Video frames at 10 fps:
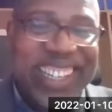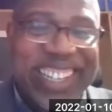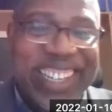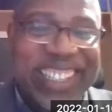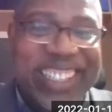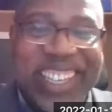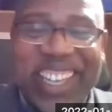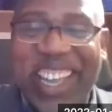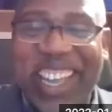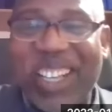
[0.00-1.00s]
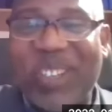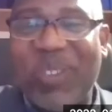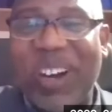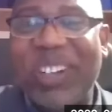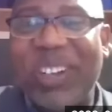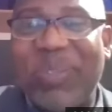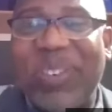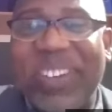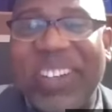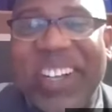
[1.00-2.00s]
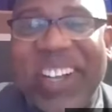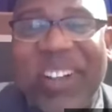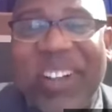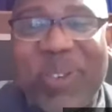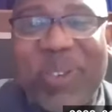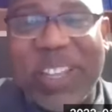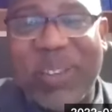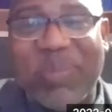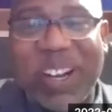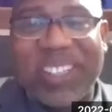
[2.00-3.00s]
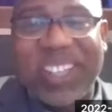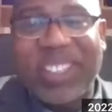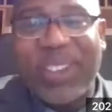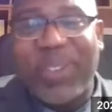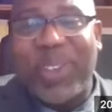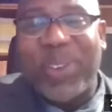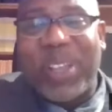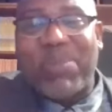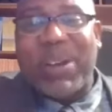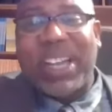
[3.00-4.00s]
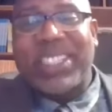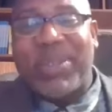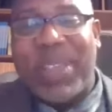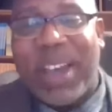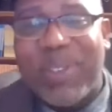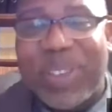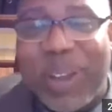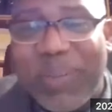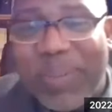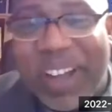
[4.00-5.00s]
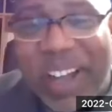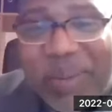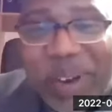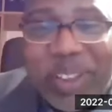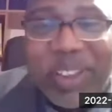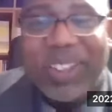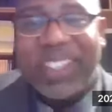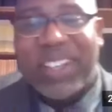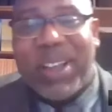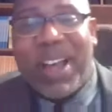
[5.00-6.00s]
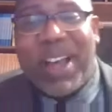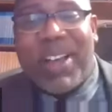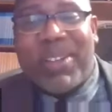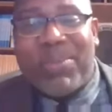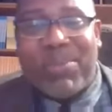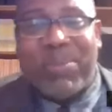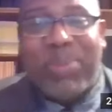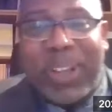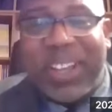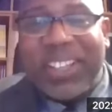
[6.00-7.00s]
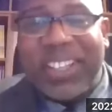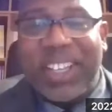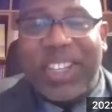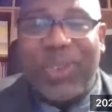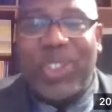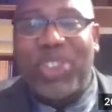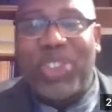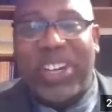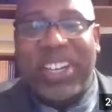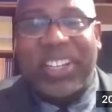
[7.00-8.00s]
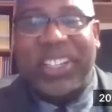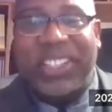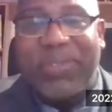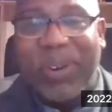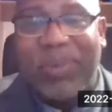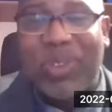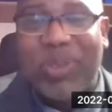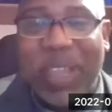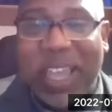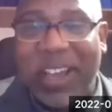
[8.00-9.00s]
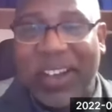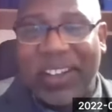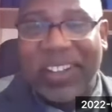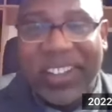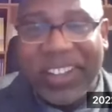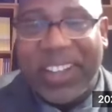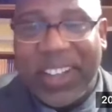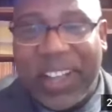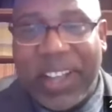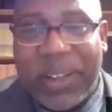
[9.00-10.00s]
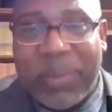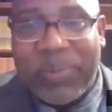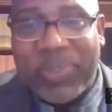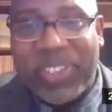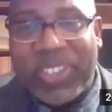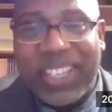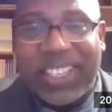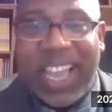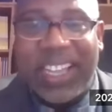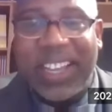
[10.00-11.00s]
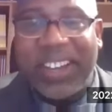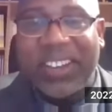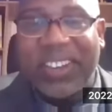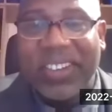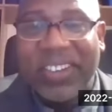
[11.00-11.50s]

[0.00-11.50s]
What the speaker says: It's wonderful to be in the presence of youth. Pastor, we have some others youth joining us from Jamaica. Sister Sanya.